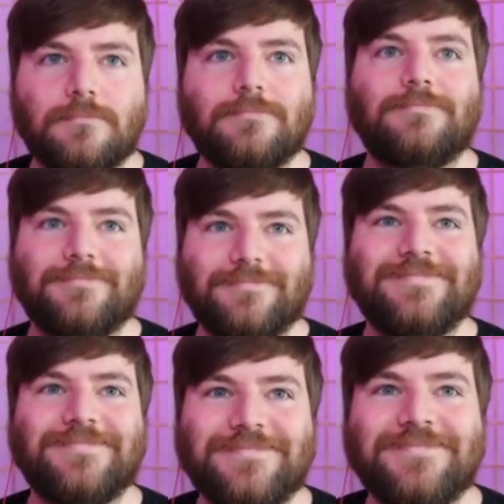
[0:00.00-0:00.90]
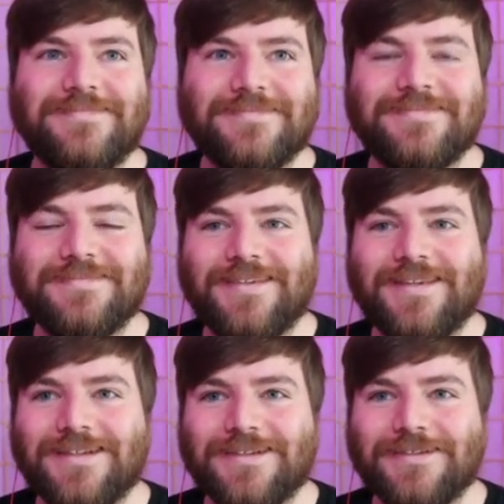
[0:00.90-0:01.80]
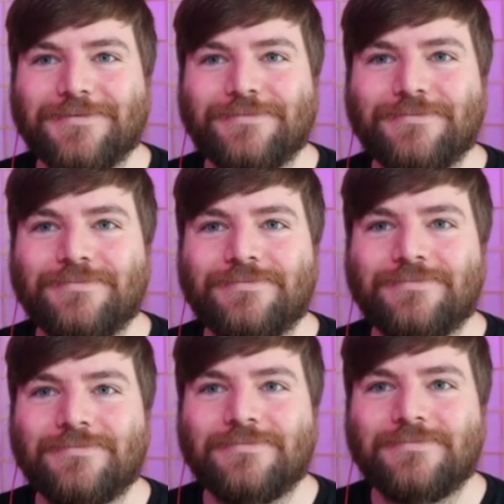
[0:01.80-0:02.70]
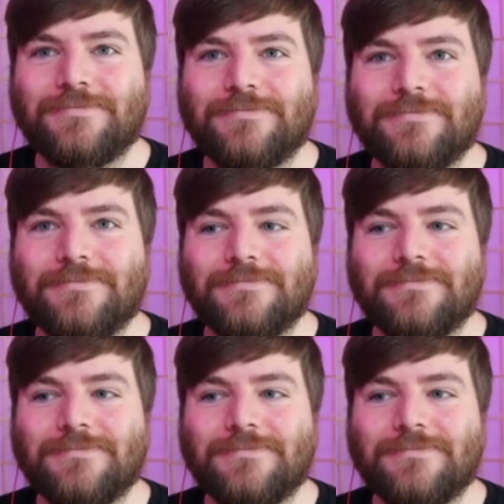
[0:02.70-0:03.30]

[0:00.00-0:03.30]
This person isn't speaking.